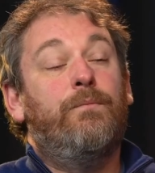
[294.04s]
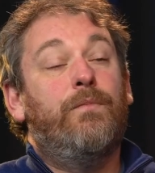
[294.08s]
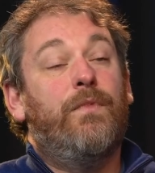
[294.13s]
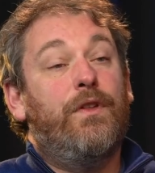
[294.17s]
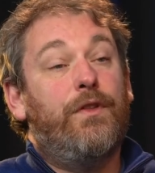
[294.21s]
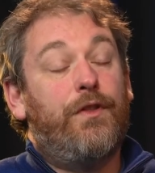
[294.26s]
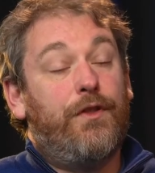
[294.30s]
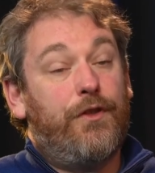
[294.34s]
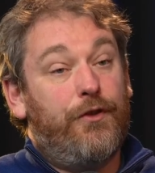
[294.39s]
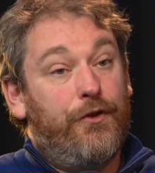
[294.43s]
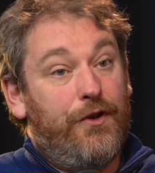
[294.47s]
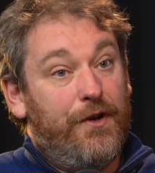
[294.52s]

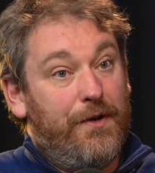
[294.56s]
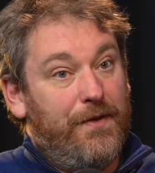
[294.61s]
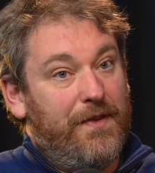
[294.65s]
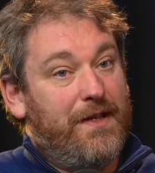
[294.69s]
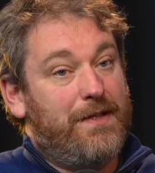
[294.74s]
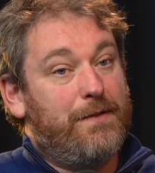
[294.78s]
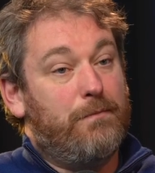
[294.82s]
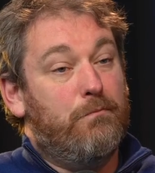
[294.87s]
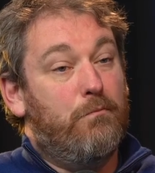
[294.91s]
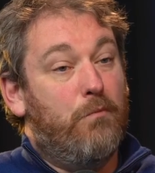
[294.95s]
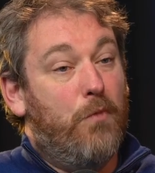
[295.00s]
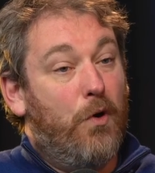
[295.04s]
through
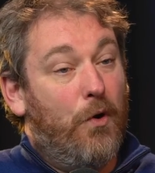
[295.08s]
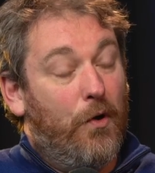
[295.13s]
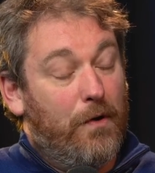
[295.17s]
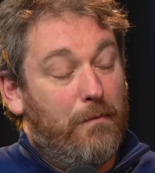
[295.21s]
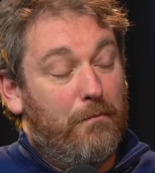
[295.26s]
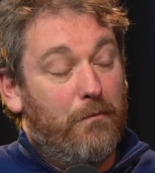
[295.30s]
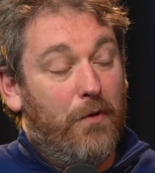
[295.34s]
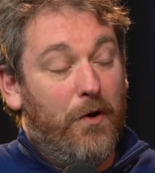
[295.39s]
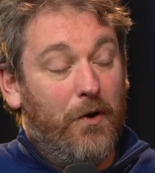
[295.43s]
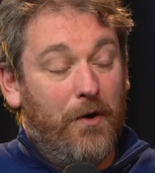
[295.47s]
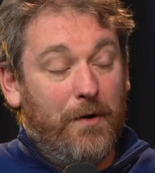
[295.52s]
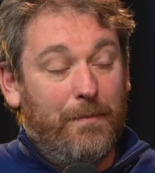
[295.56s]
this more and
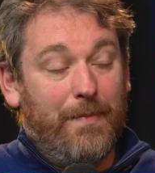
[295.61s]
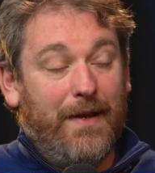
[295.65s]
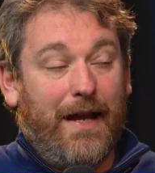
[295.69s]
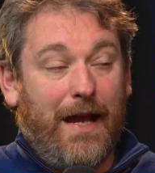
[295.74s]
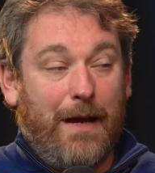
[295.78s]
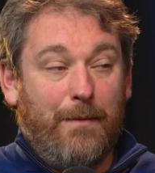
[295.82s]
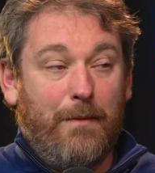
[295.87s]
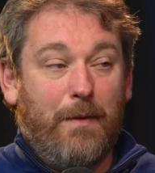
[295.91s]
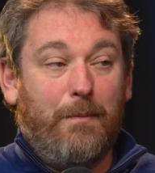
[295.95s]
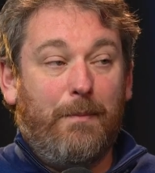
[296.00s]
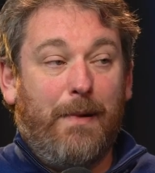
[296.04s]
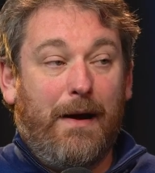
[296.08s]
more, it
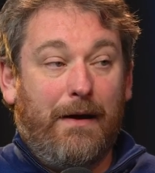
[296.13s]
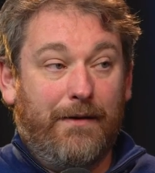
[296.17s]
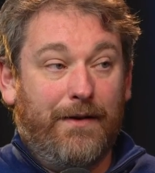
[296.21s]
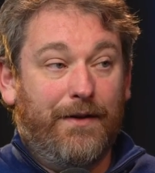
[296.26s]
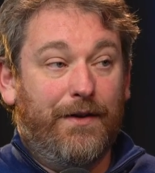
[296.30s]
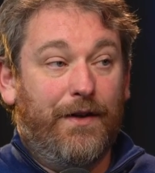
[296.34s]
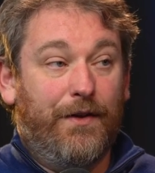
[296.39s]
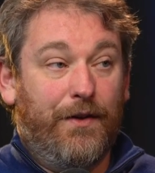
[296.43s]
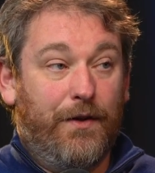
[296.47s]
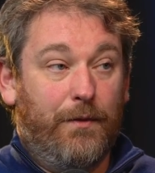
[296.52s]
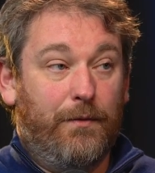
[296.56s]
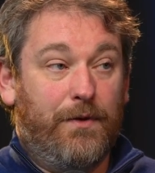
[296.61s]
became apparent
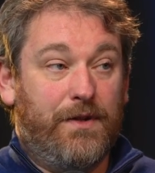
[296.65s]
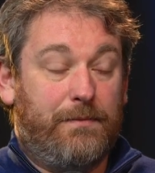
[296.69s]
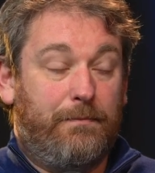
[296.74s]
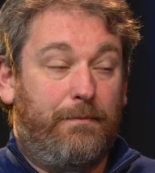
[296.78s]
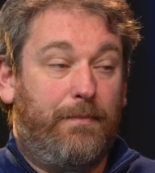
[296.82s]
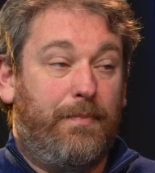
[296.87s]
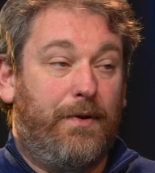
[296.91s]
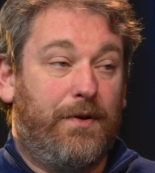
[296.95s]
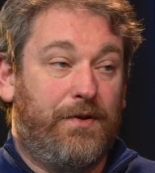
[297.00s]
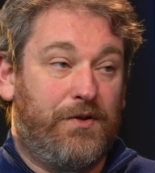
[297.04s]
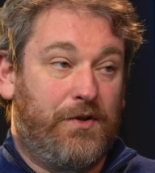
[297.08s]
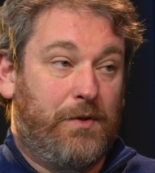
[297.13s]
that there was
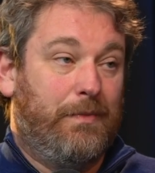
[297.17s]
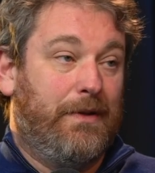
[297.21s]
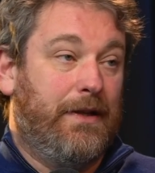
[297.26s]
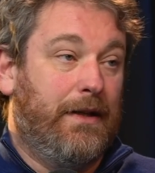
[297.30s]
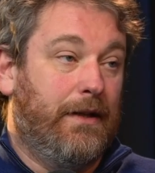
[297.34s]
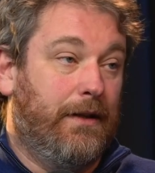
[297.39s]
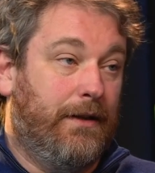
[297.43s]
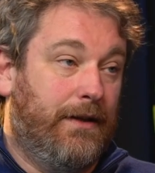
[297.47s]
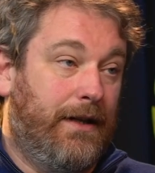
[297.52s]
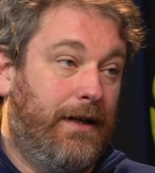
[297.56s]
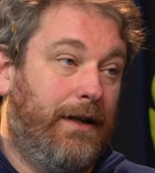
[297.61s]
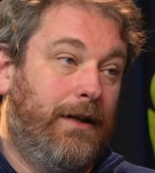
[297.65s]
possibly
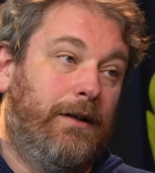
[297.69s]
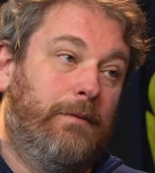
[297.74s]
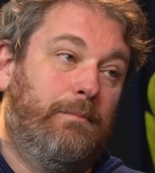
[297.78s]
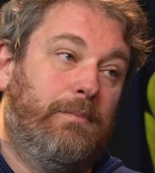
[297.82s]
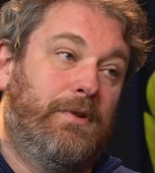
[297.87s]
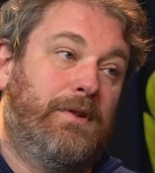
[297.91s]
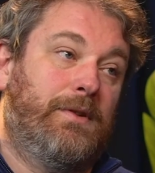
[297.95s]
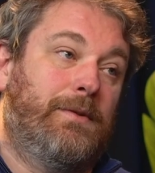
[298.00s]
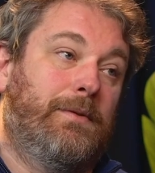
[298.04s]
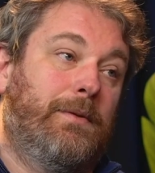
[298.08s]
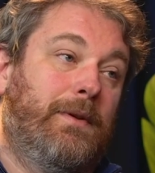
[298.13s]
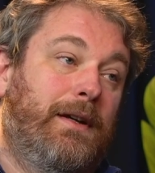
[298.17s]
a link
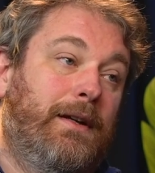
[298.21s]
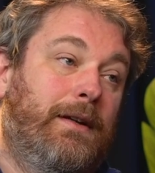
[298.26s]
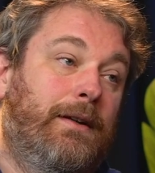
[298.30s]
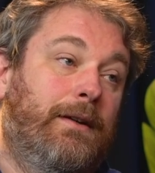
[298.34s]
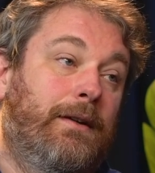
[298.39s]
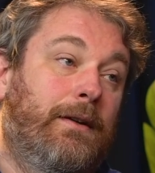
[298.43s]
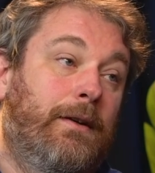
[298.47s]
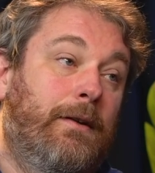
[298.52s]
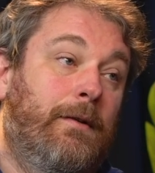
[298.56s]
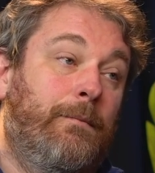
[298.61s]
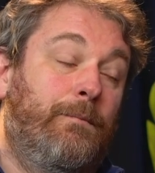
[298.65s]
between